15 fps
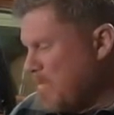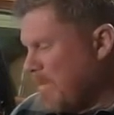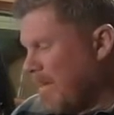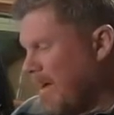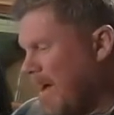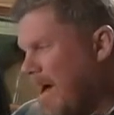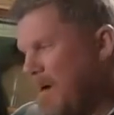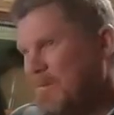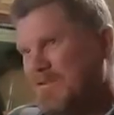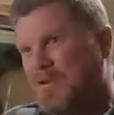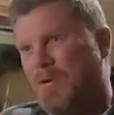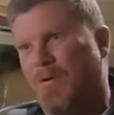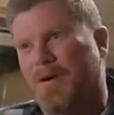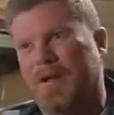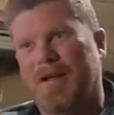I was
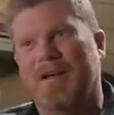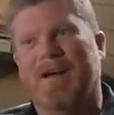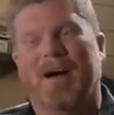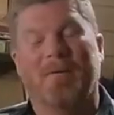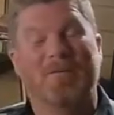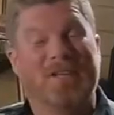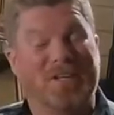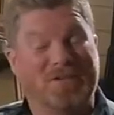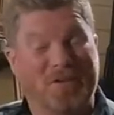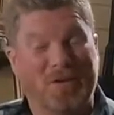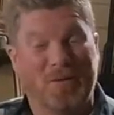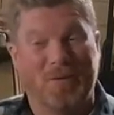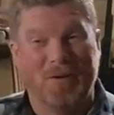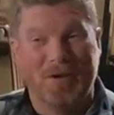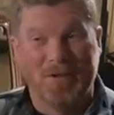actually
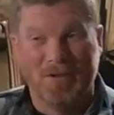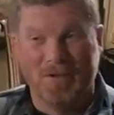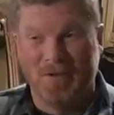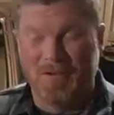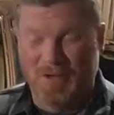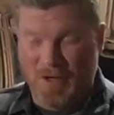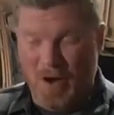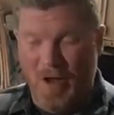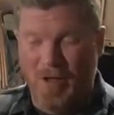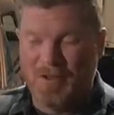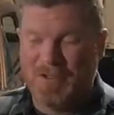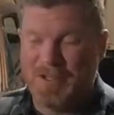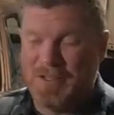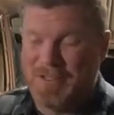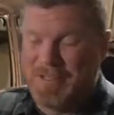going to
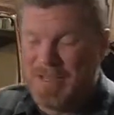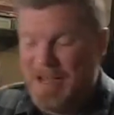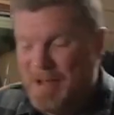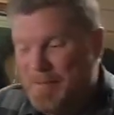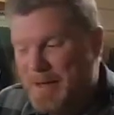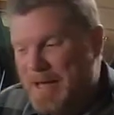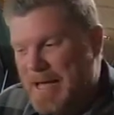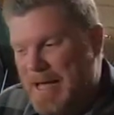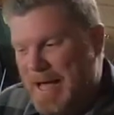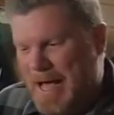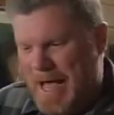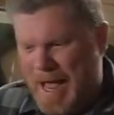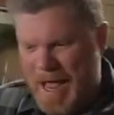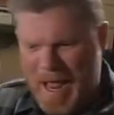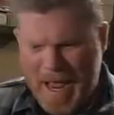college at the time,
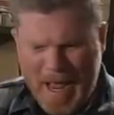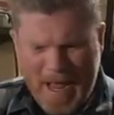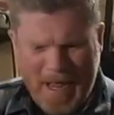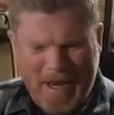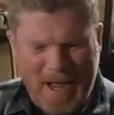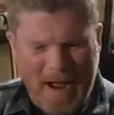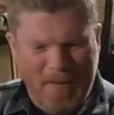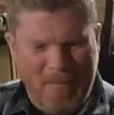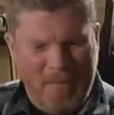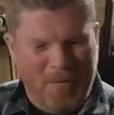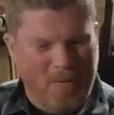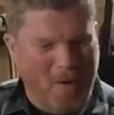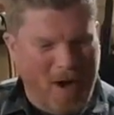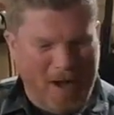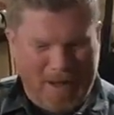and I
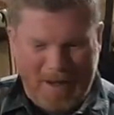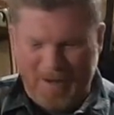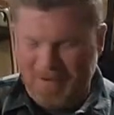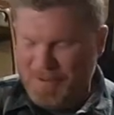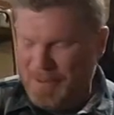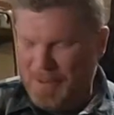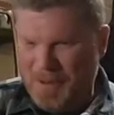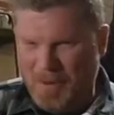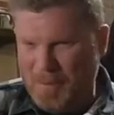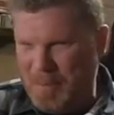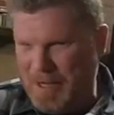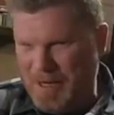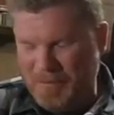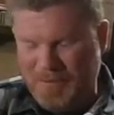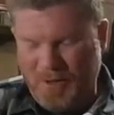remember walking out to my little
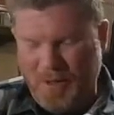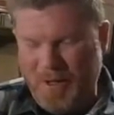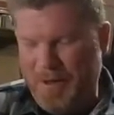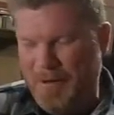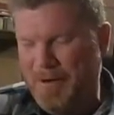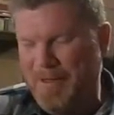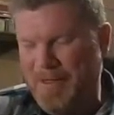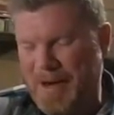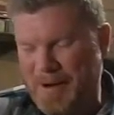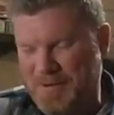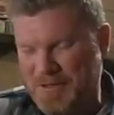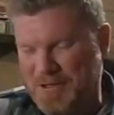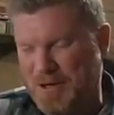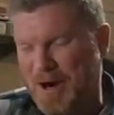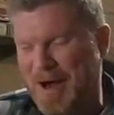beat-up Toyota that I
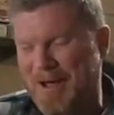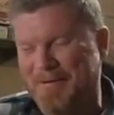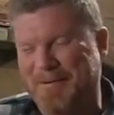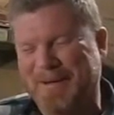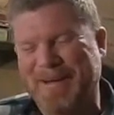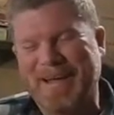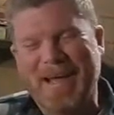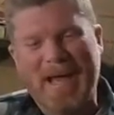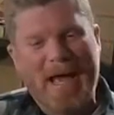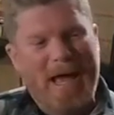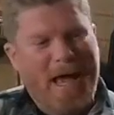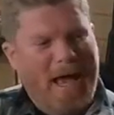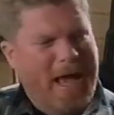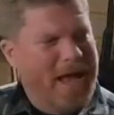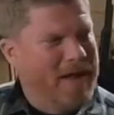was driving,
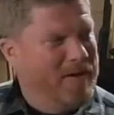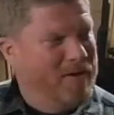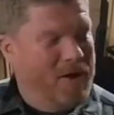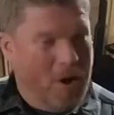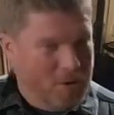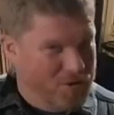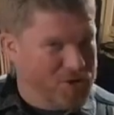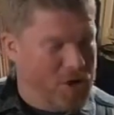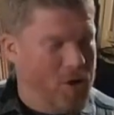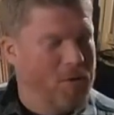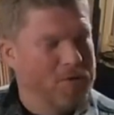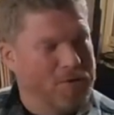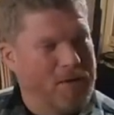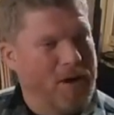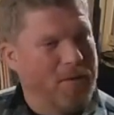and no
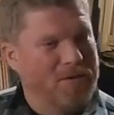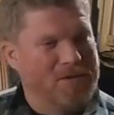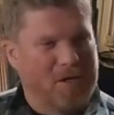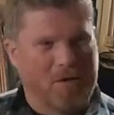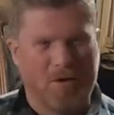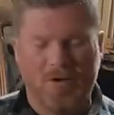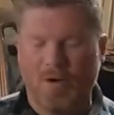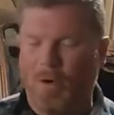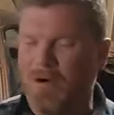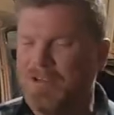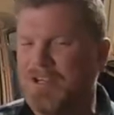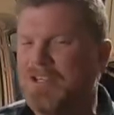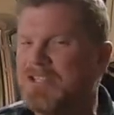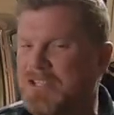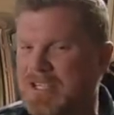joke, there was a
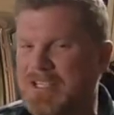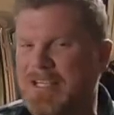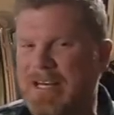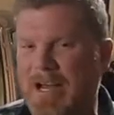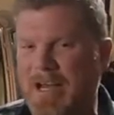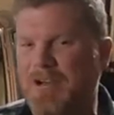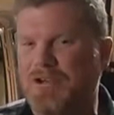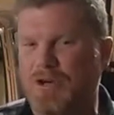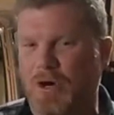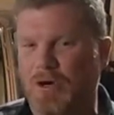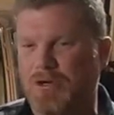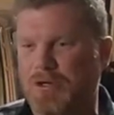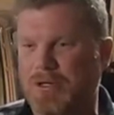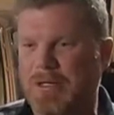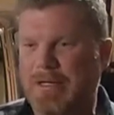gorgeous '69 Charger.